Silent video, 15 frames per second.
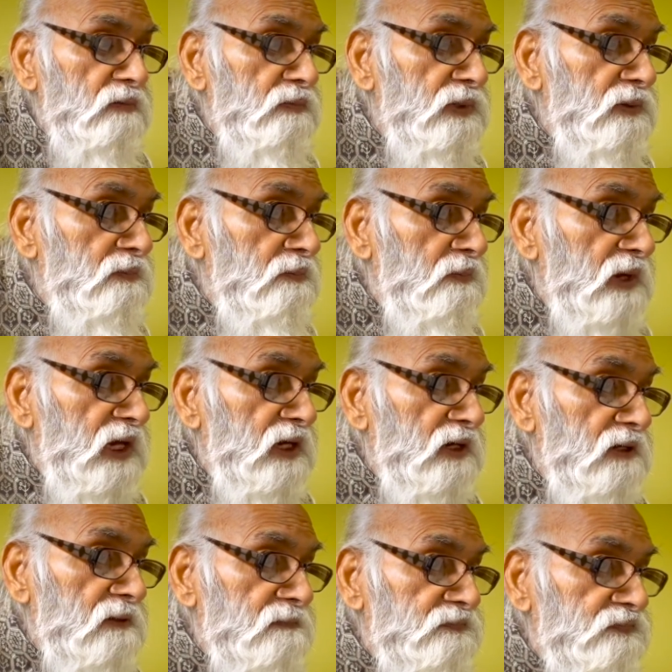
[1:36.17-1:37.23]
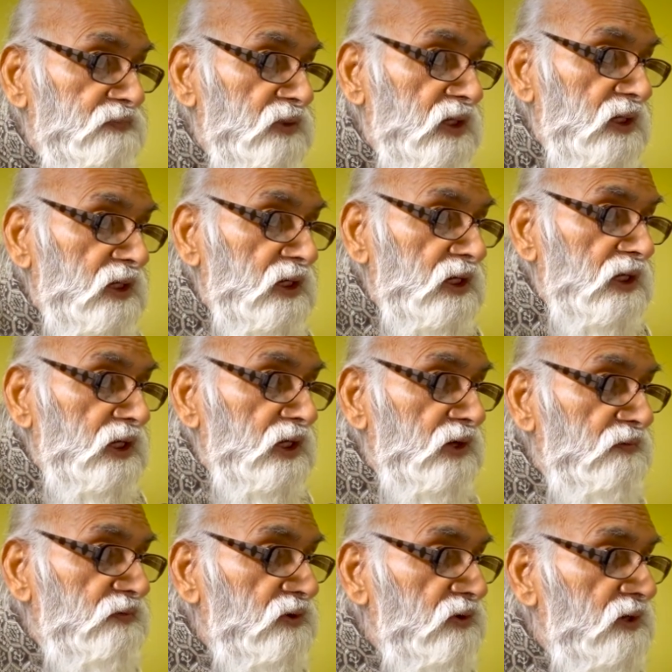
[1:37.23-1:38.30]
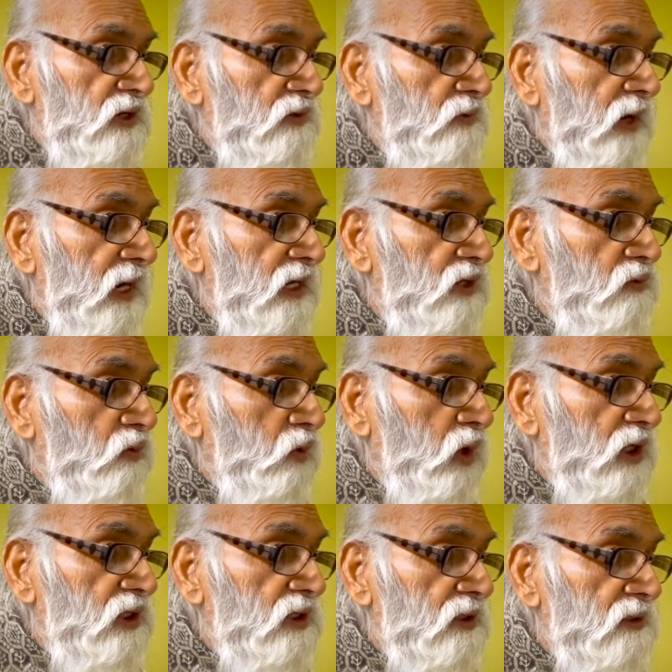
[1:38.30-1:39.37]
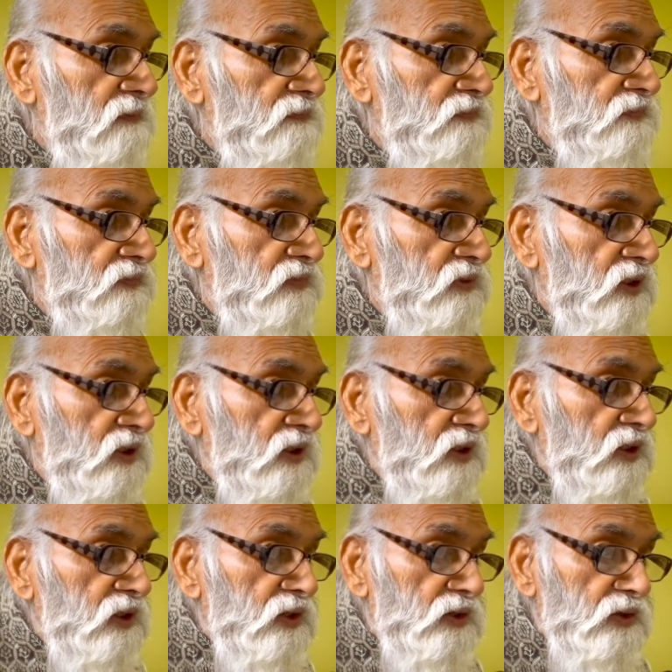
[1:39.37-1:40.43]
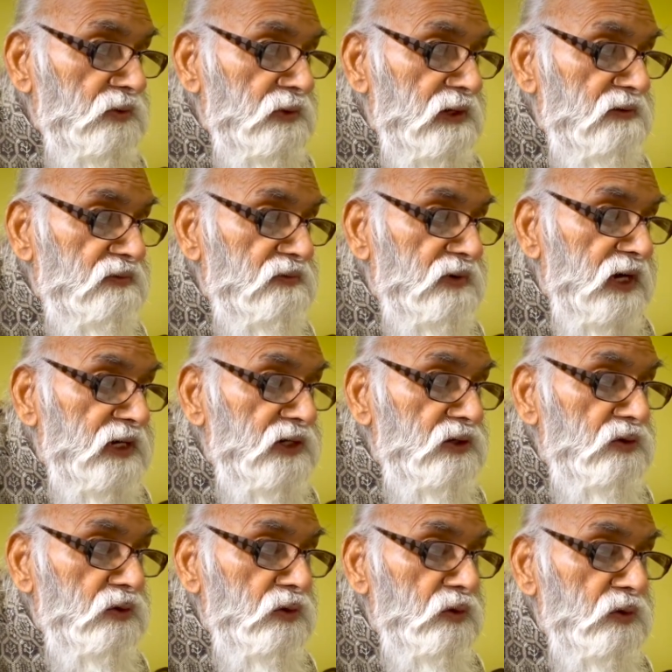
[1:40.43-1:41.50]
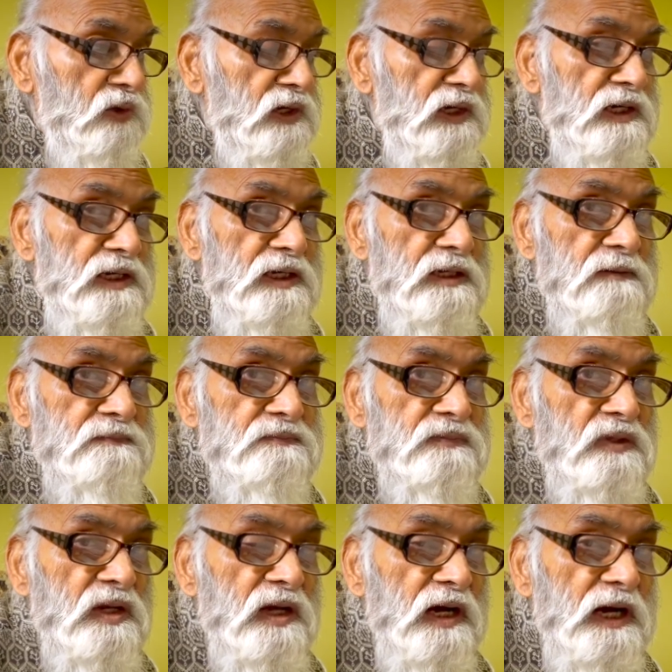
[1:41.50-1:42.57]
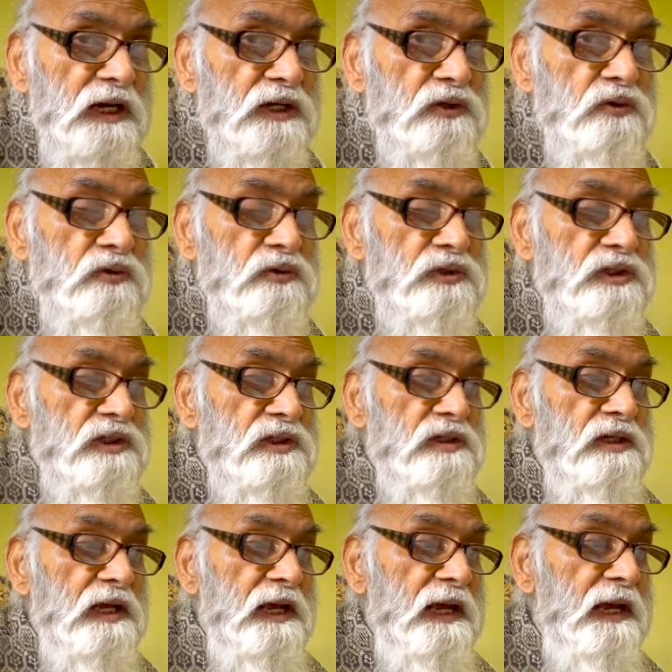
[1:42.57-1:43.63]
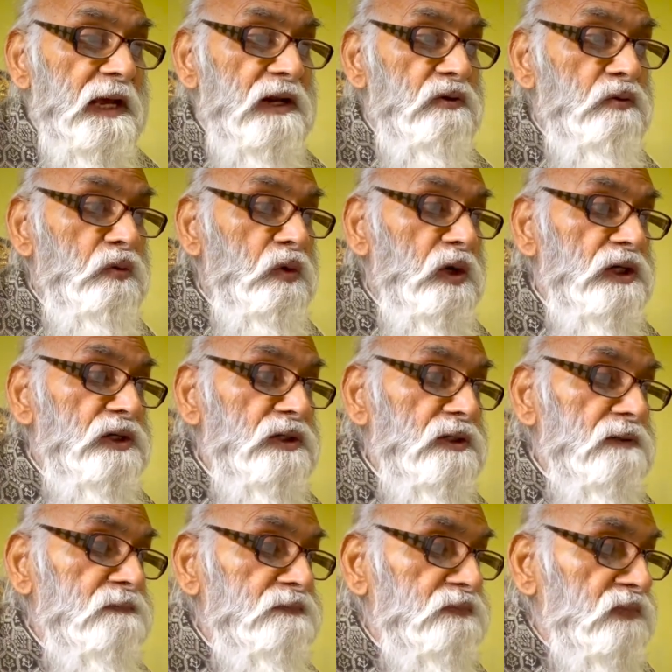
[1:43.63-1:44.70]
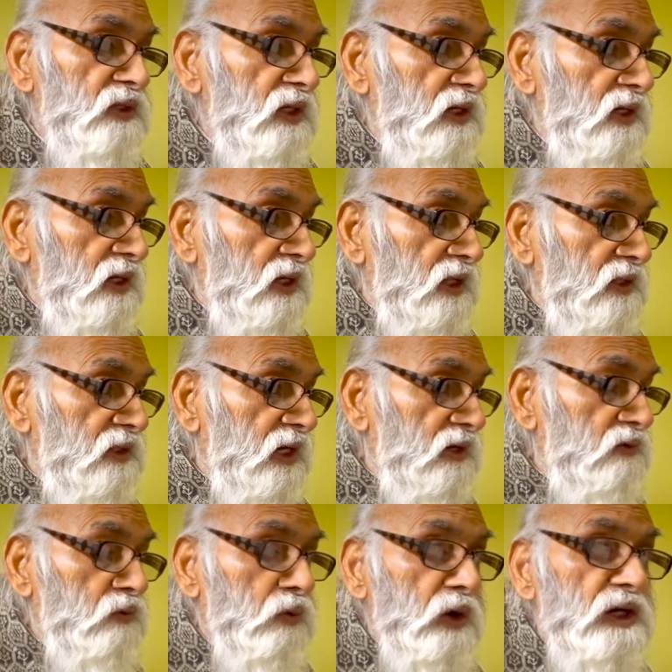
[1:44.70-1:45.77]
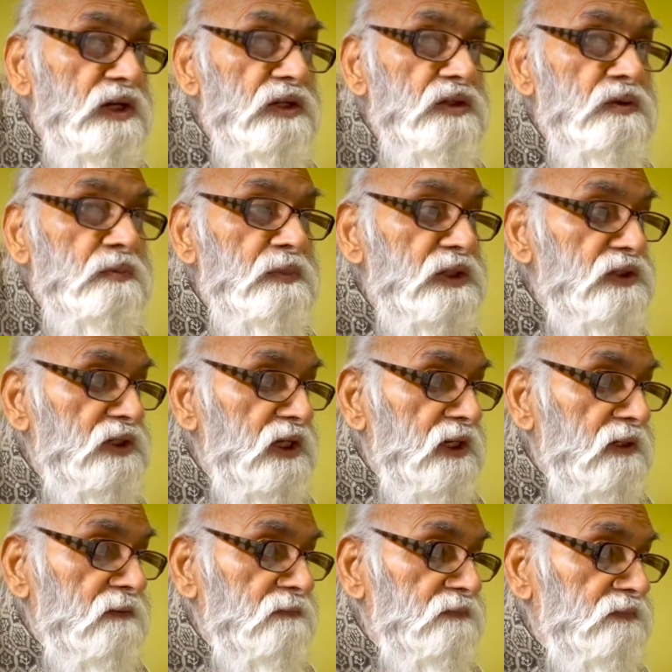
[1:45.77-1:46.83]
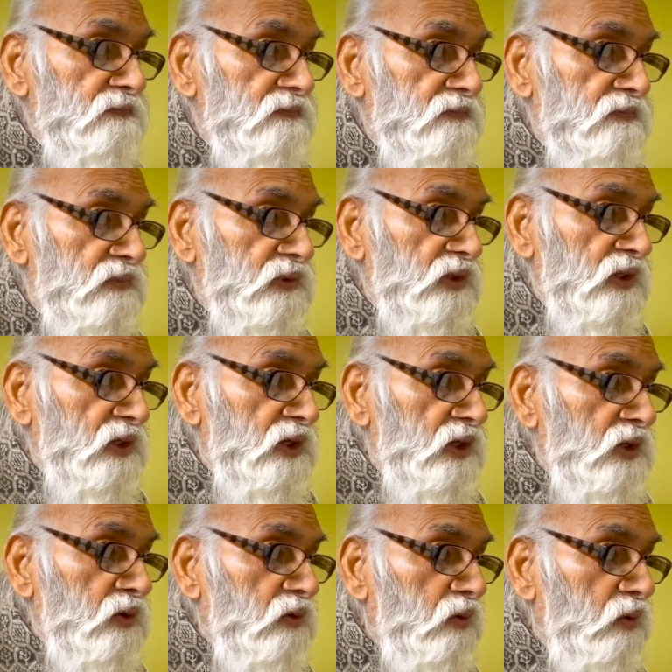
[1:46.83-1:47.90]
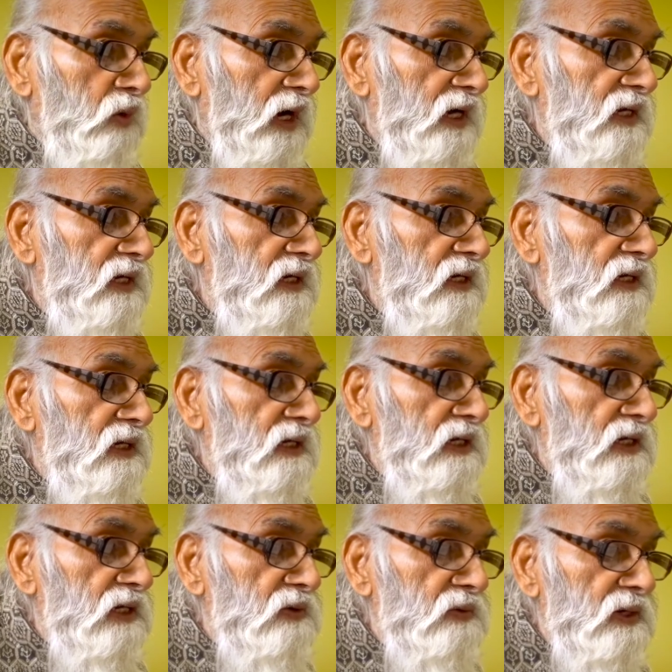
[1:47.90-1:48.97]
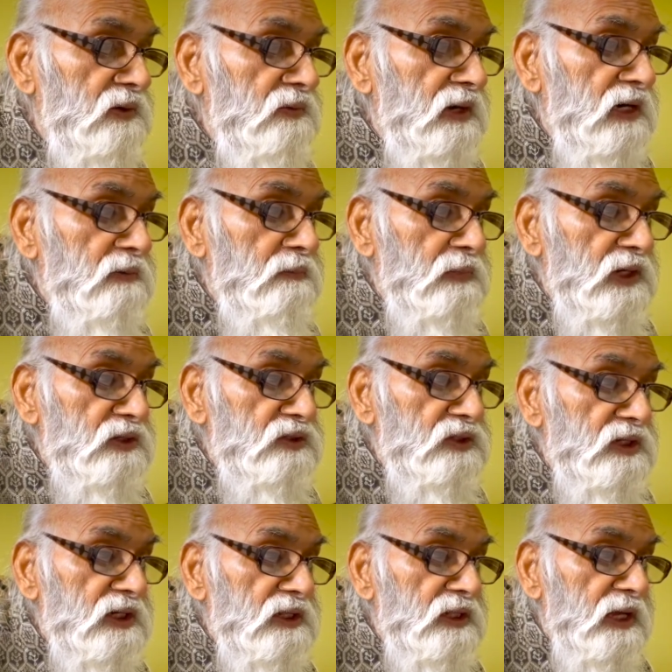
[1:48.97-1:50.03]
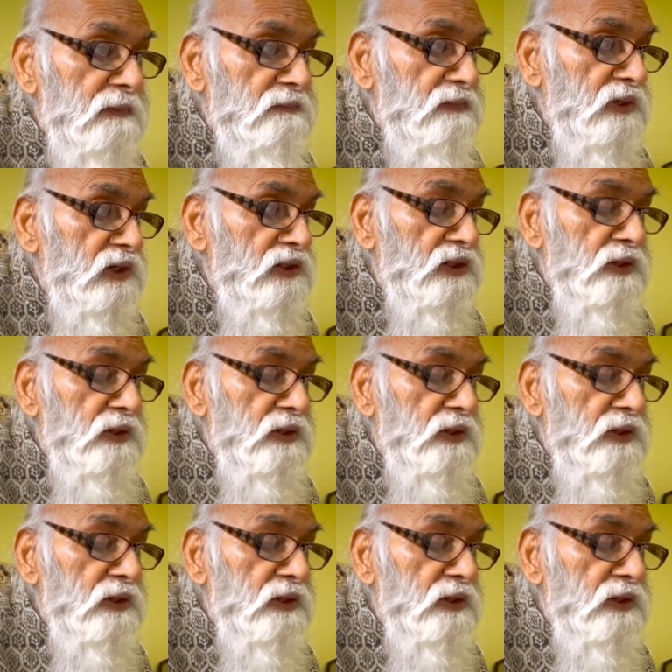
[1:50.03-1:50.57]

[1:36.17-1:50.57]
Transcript: be made. If you divide water, you will find only hydrogen and water. Then what is missing? Why, even when mixing them in the